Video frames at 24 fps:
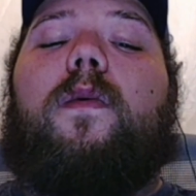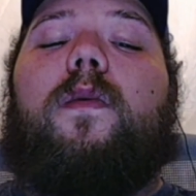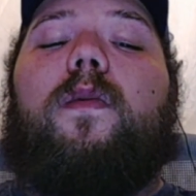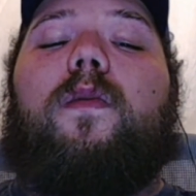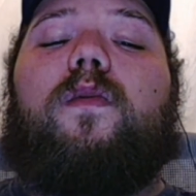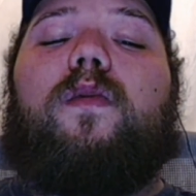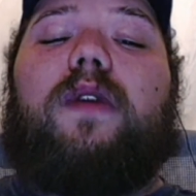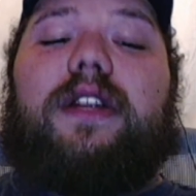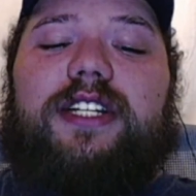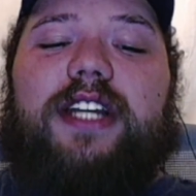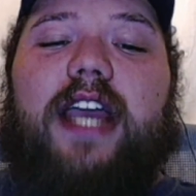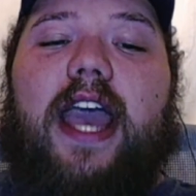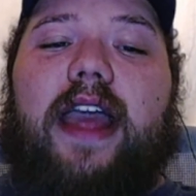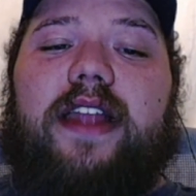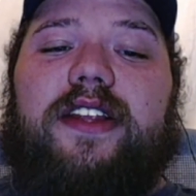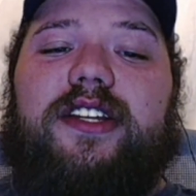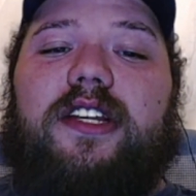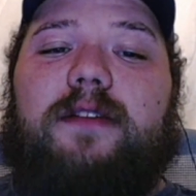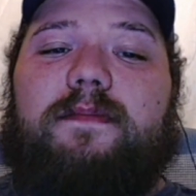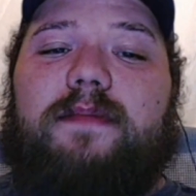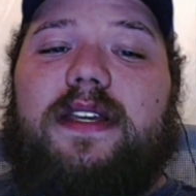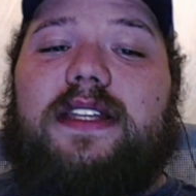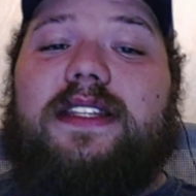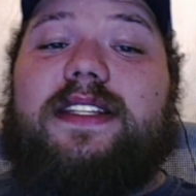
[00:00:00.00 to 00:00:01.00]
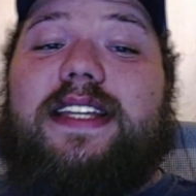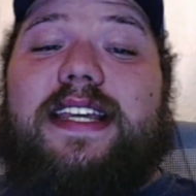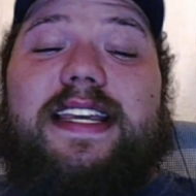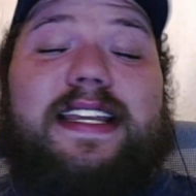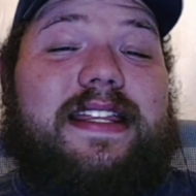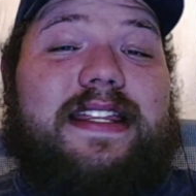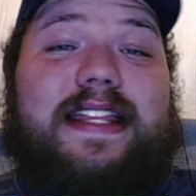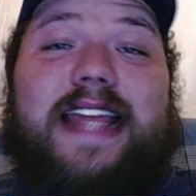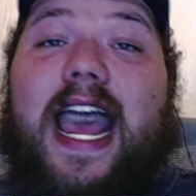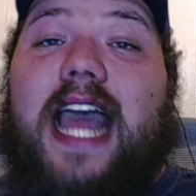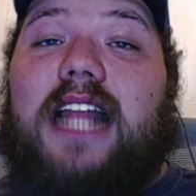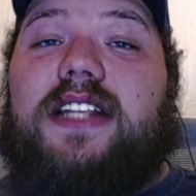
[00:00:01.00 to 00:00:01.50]
With ChatGPT,
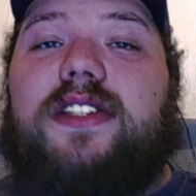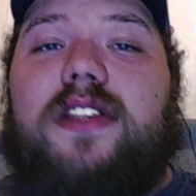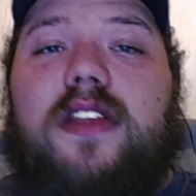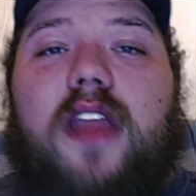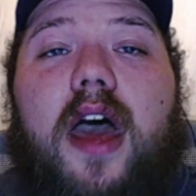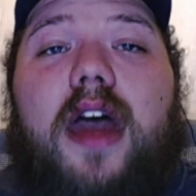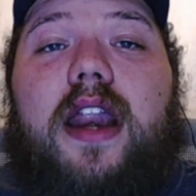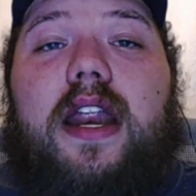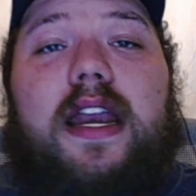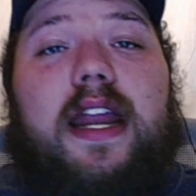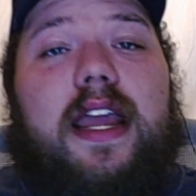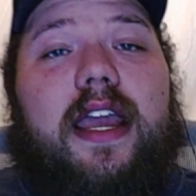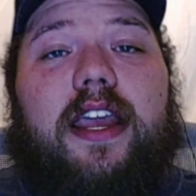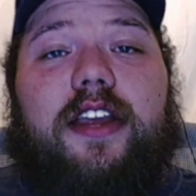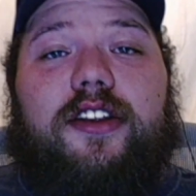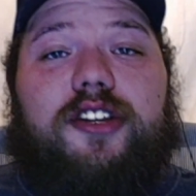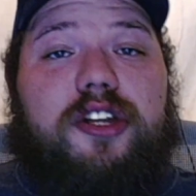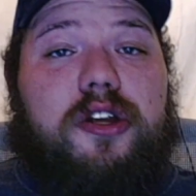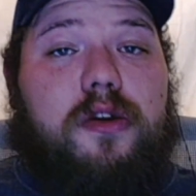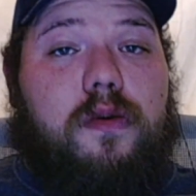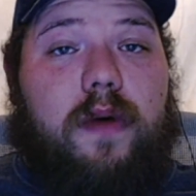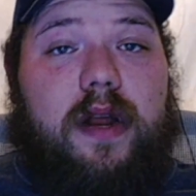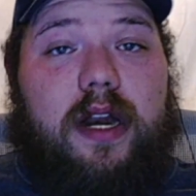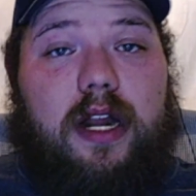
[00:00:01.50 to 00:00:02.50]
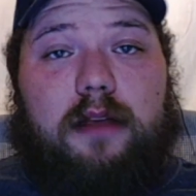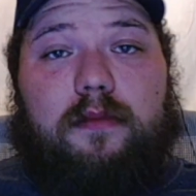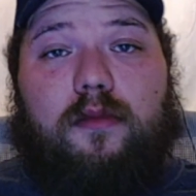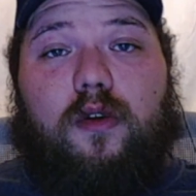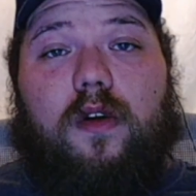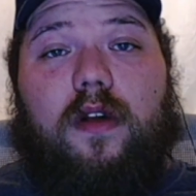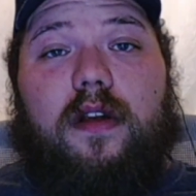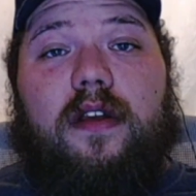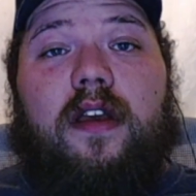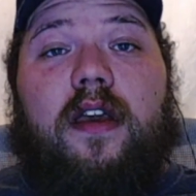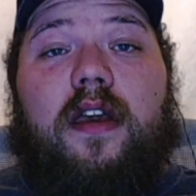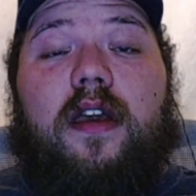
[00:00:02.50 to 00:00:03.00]
that's not an issue anymore.
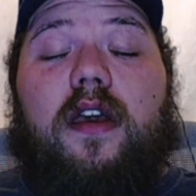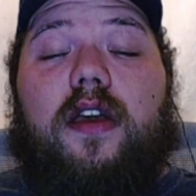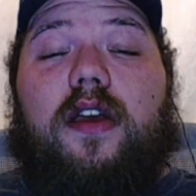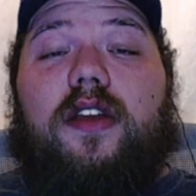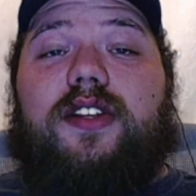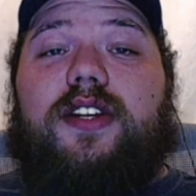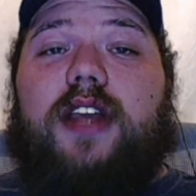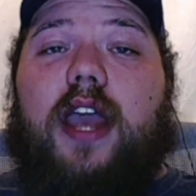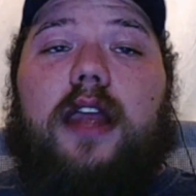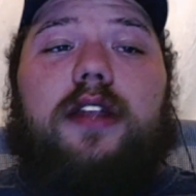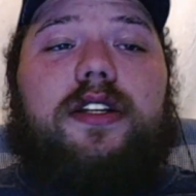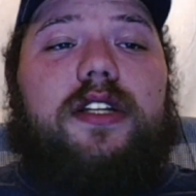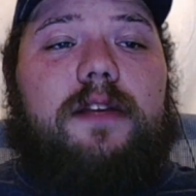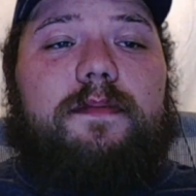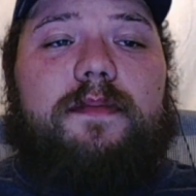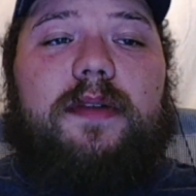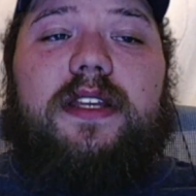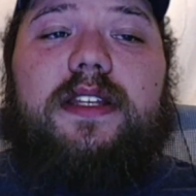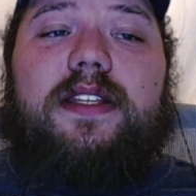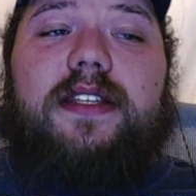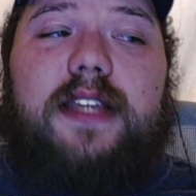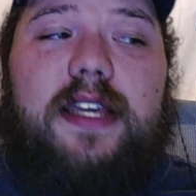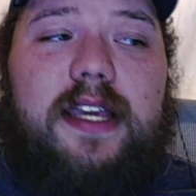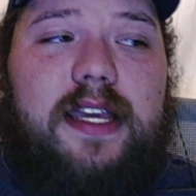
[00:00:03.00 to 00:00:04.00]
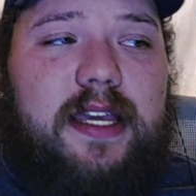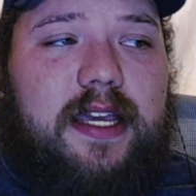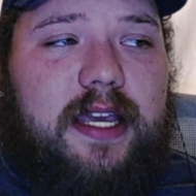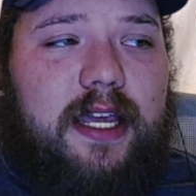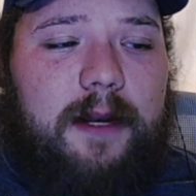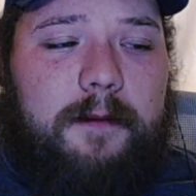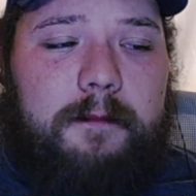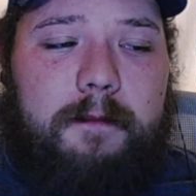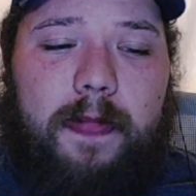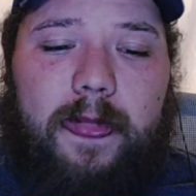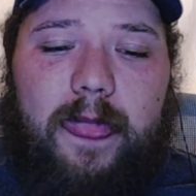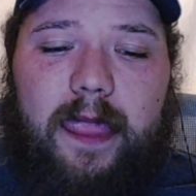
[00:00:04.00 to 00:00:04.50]
ChatGPT
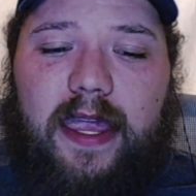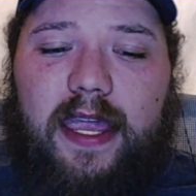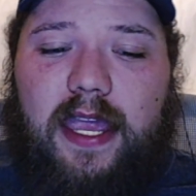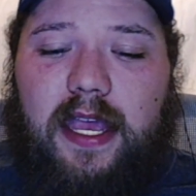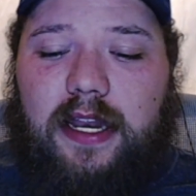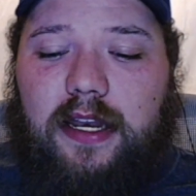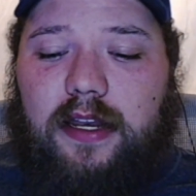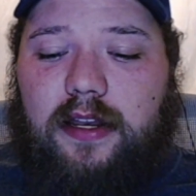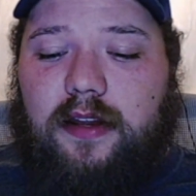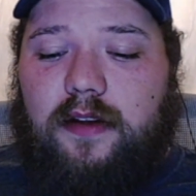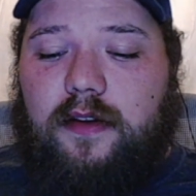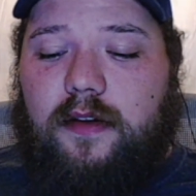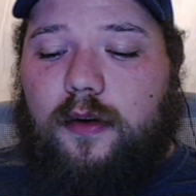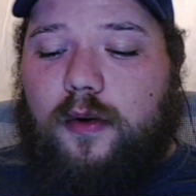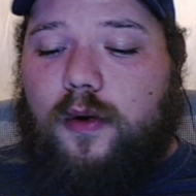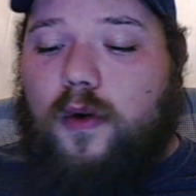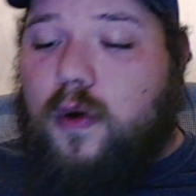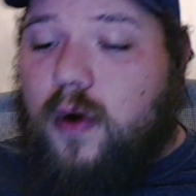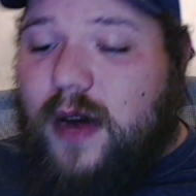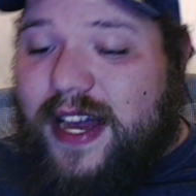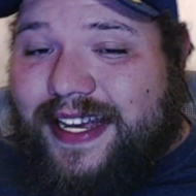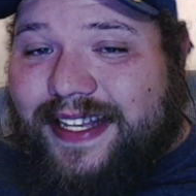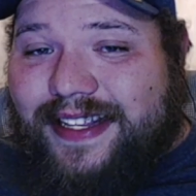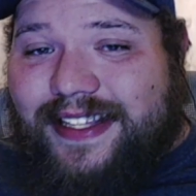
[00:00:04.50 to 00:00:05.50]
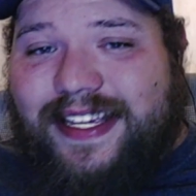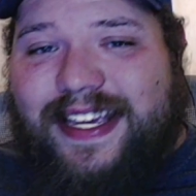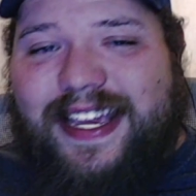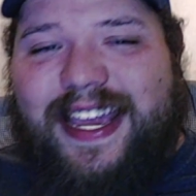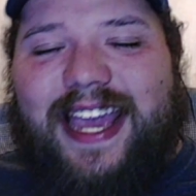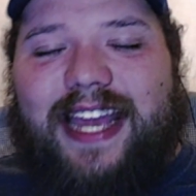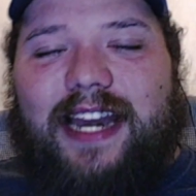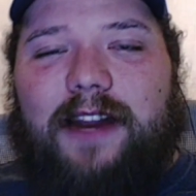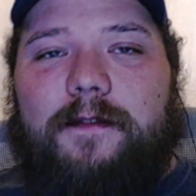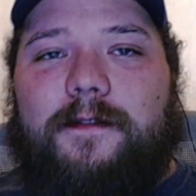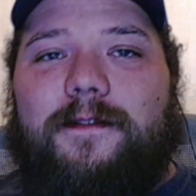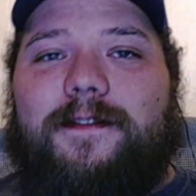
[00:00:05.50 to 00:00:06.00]
can quickly
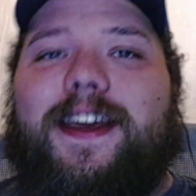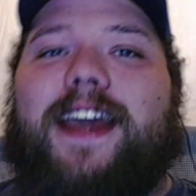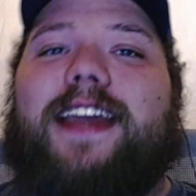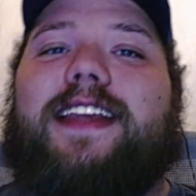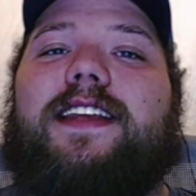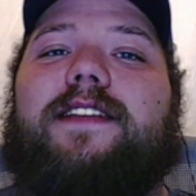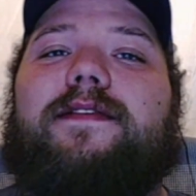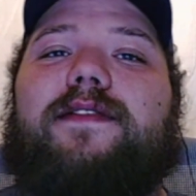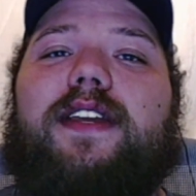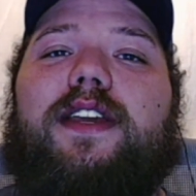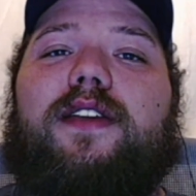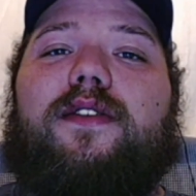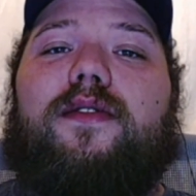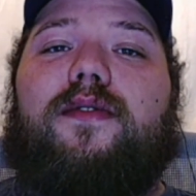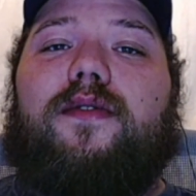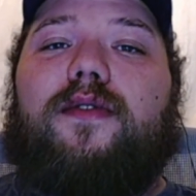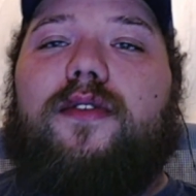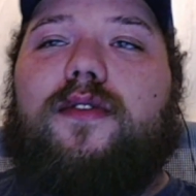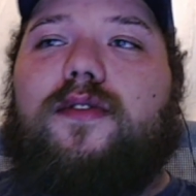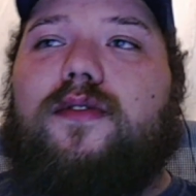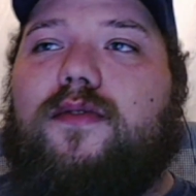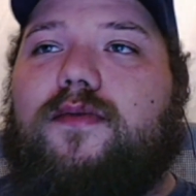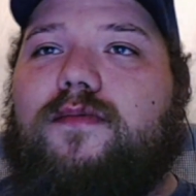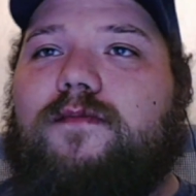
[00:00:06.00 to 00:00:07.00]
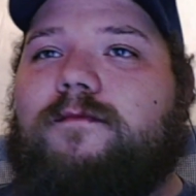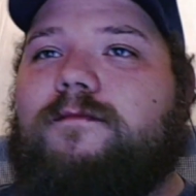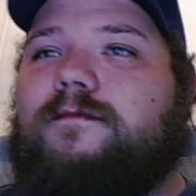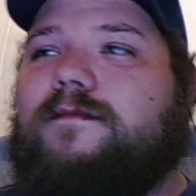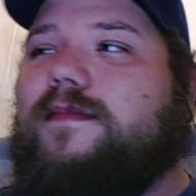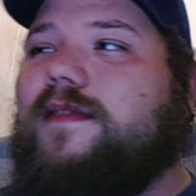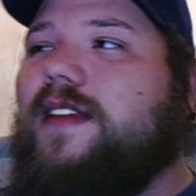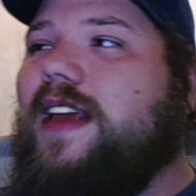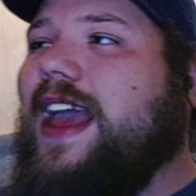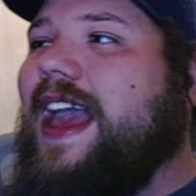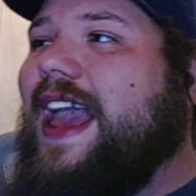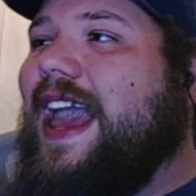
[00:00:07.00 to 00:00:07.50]
and effectively
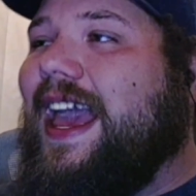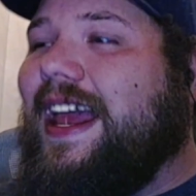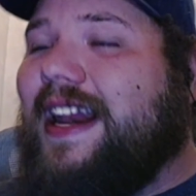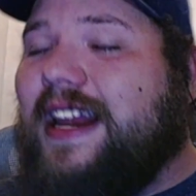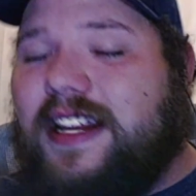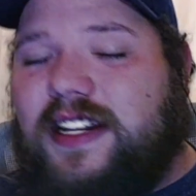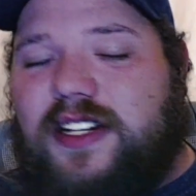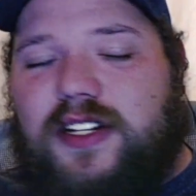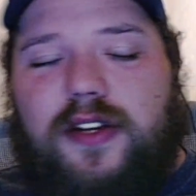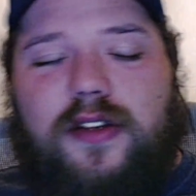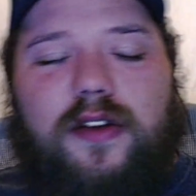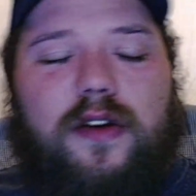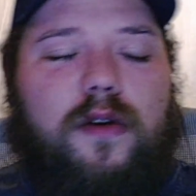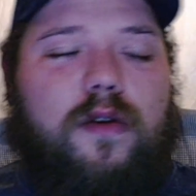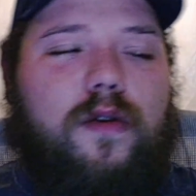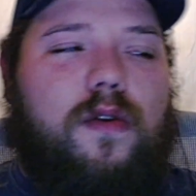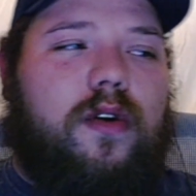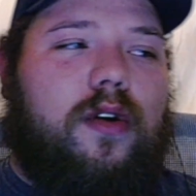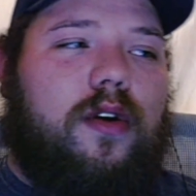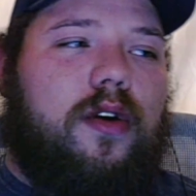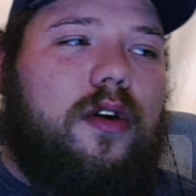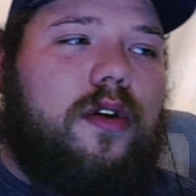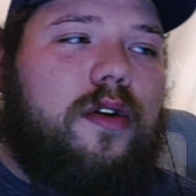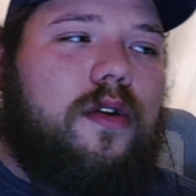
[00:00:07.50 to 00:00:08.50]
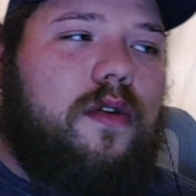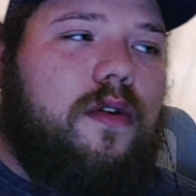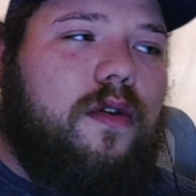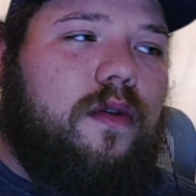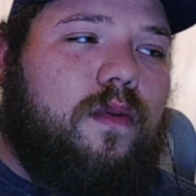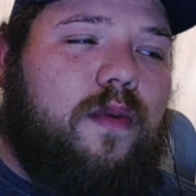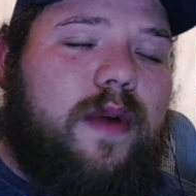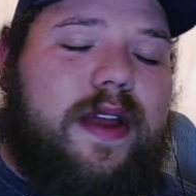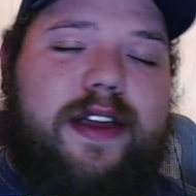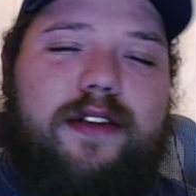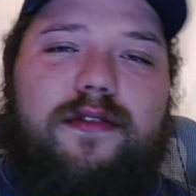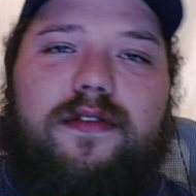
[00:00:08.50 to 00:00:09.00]
edit or
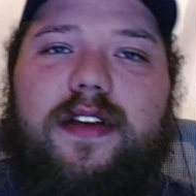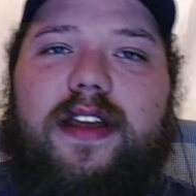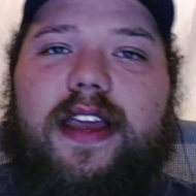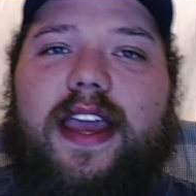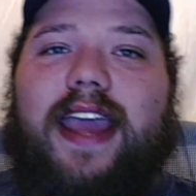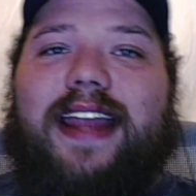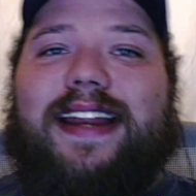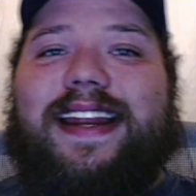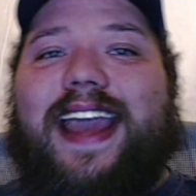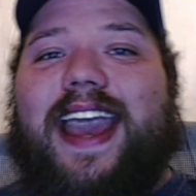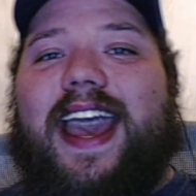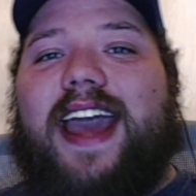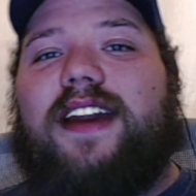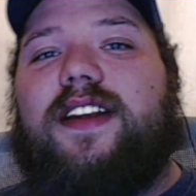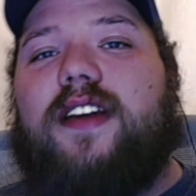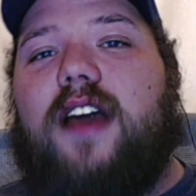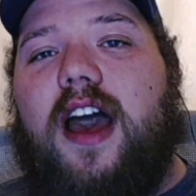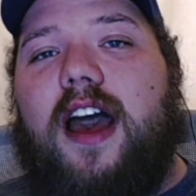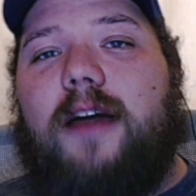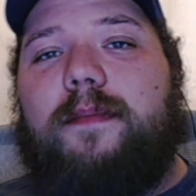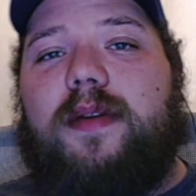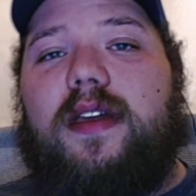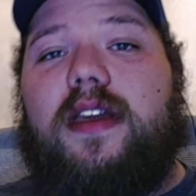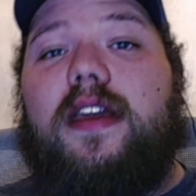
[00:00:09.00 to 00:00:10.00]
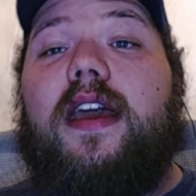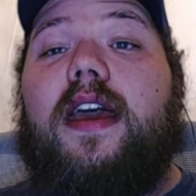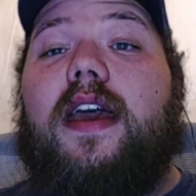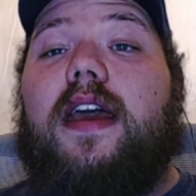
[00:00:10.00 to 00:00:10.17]
recreate ad copy